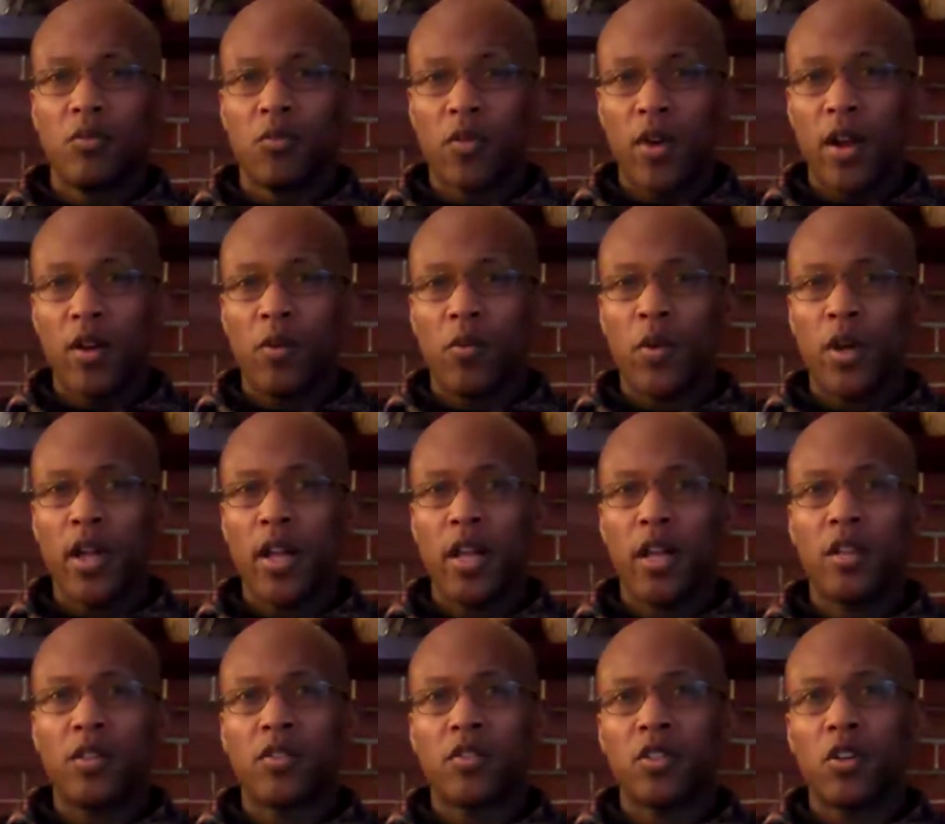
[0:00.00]
right
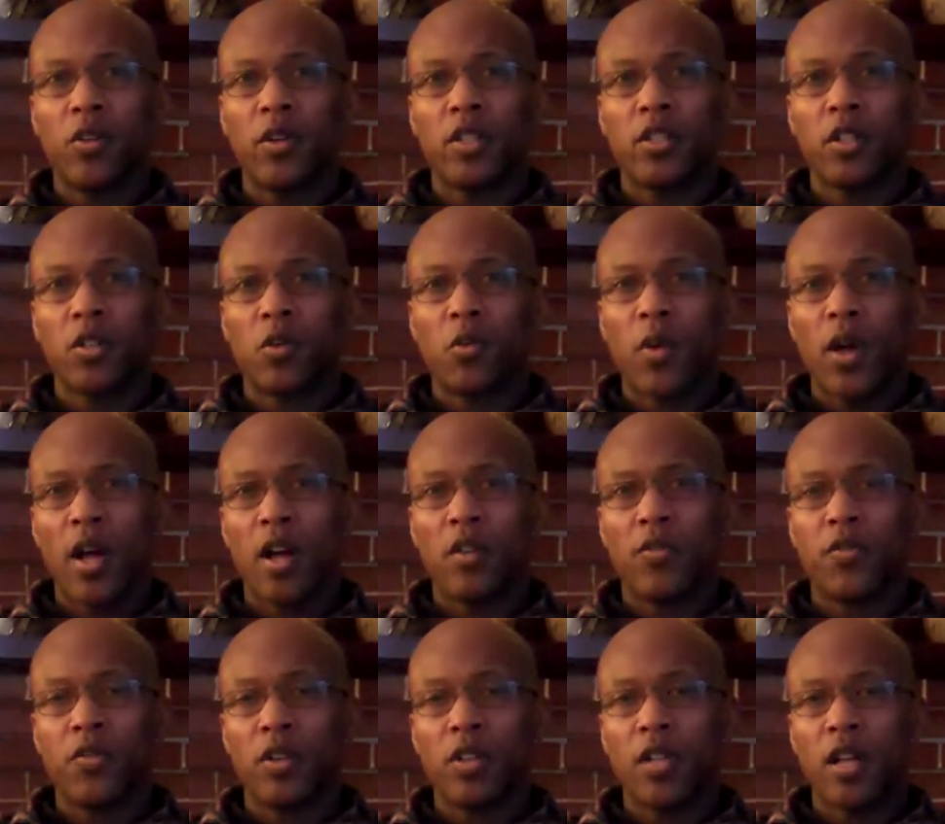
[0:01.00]
away, so it took a while
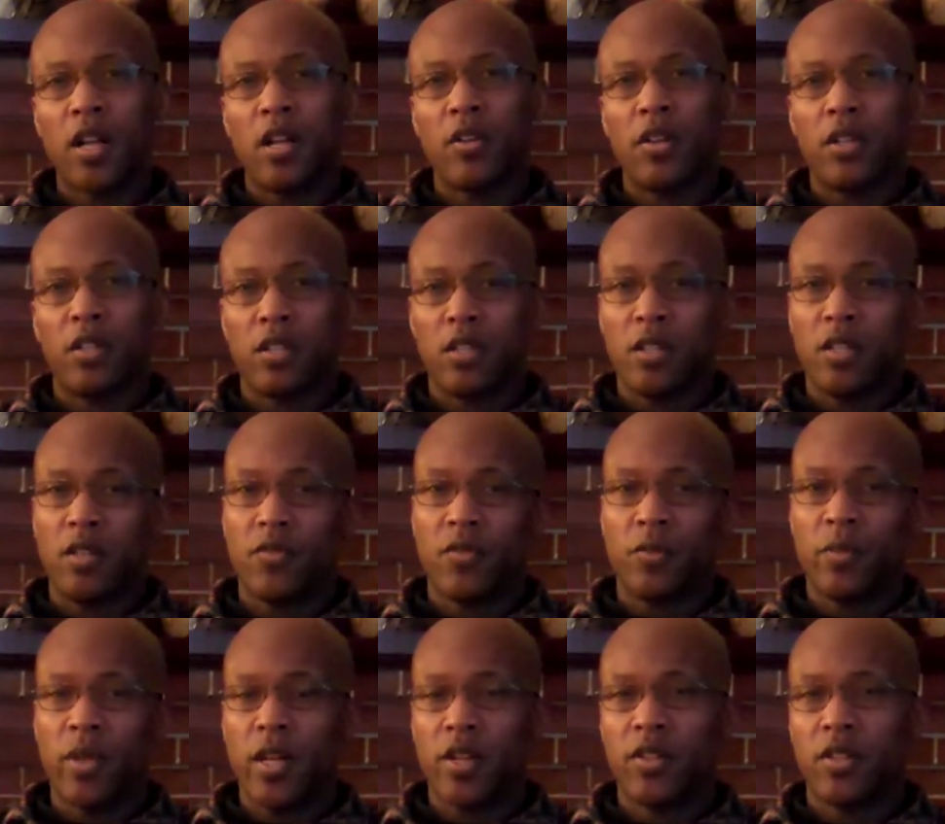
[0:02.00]
for a lot of the
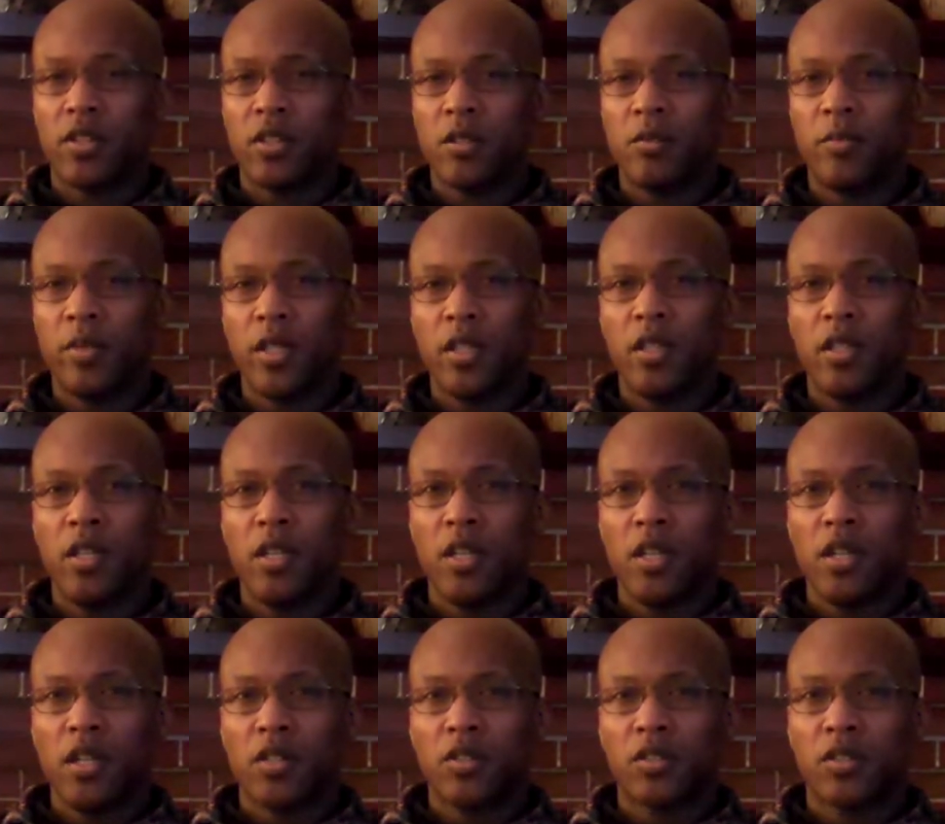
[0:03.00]
information to be
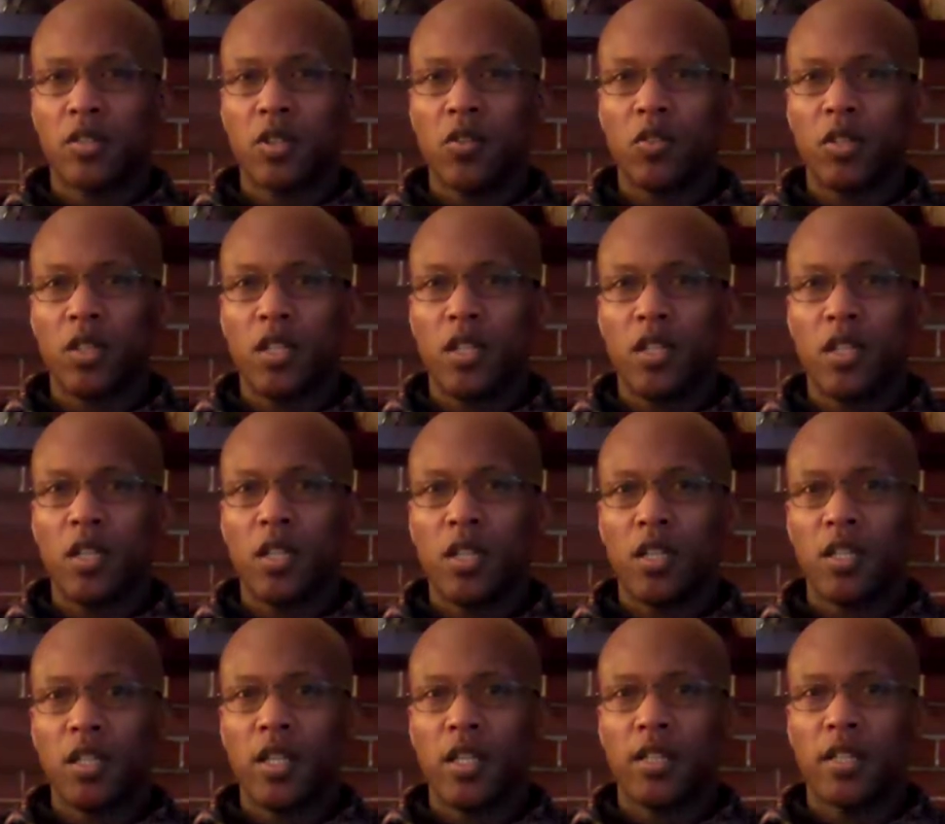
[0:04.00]
slowly
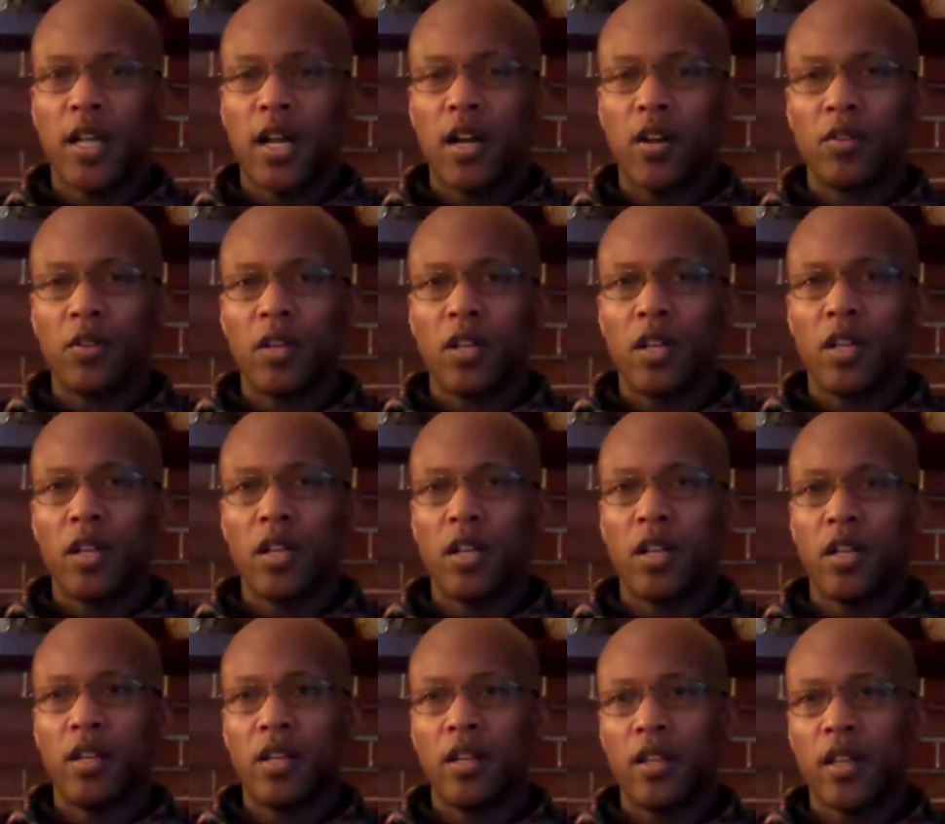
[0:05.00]
leaked out,
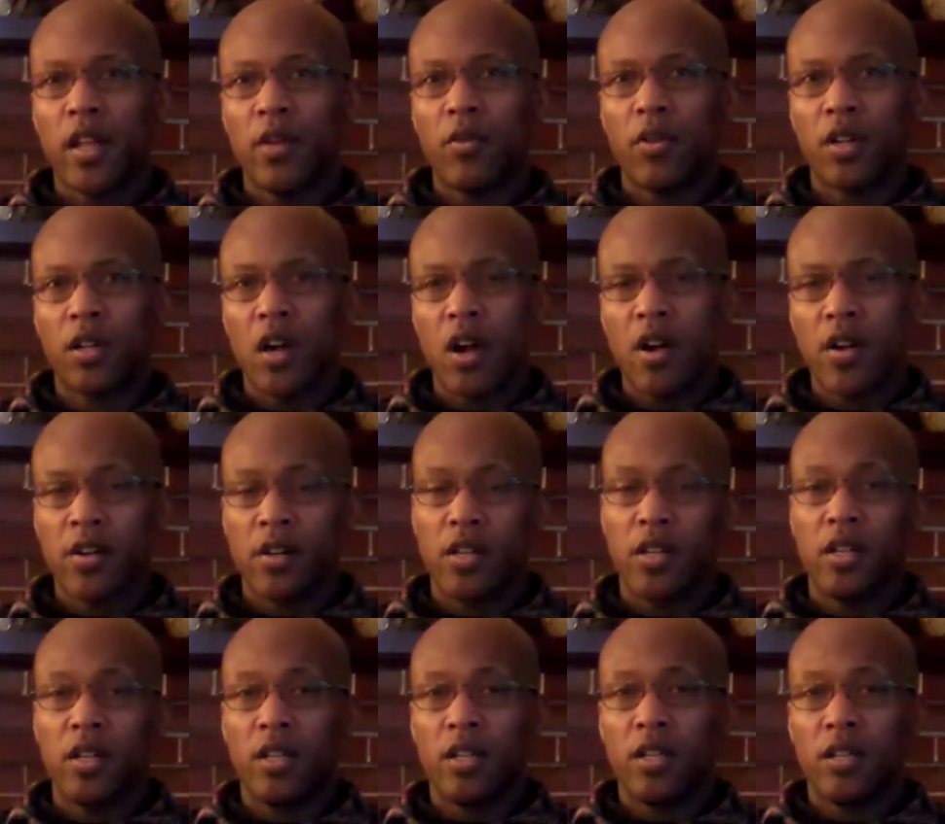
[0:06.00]
and they were
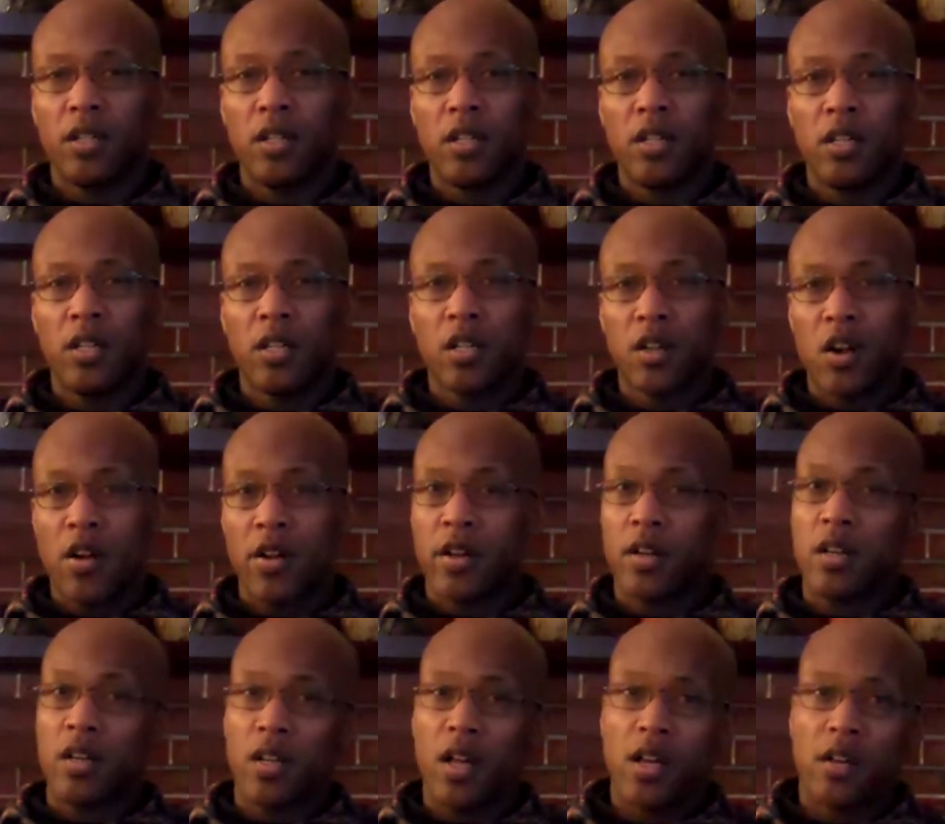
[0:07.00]
guarding
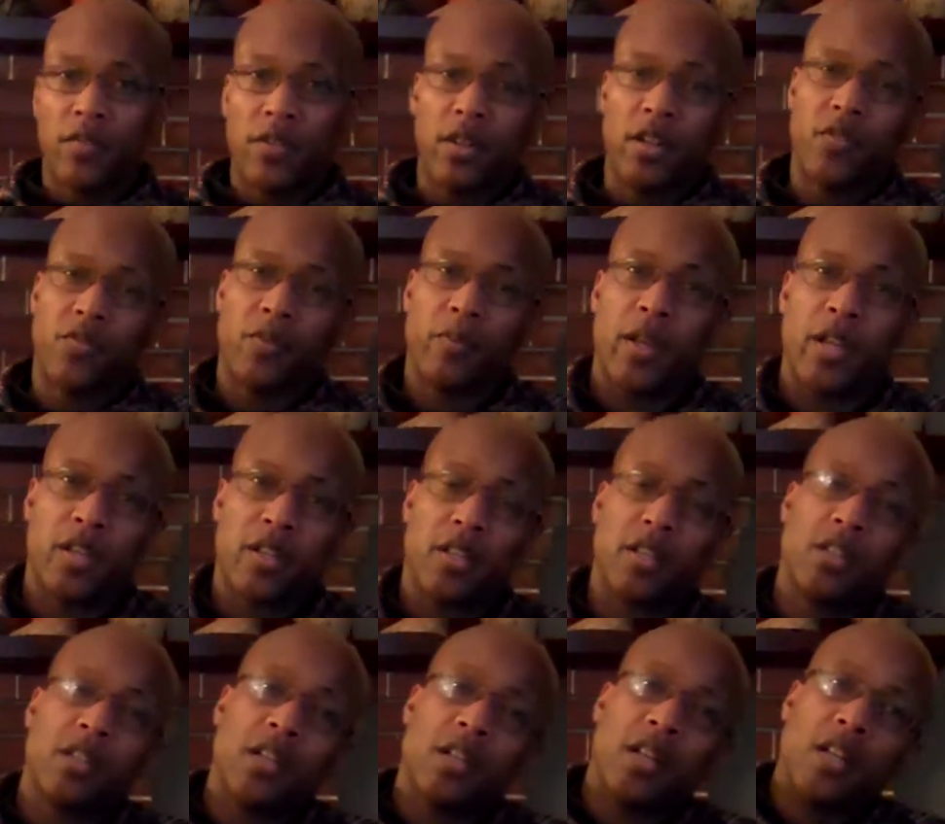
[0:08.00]
a lot of their
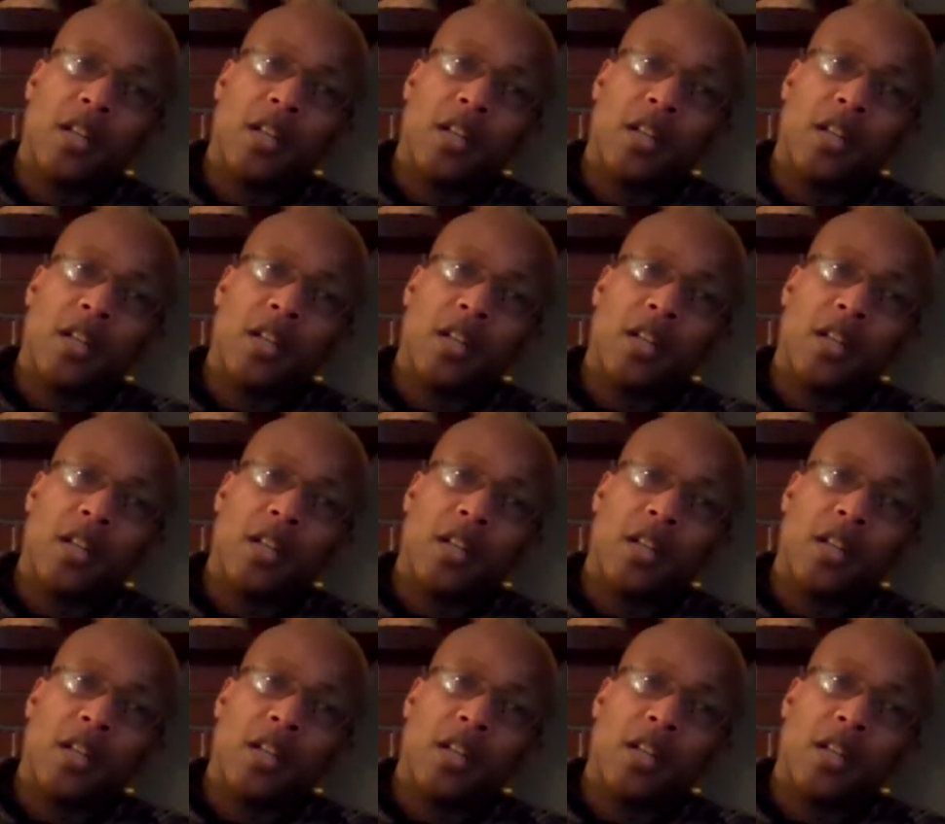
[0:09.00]
information.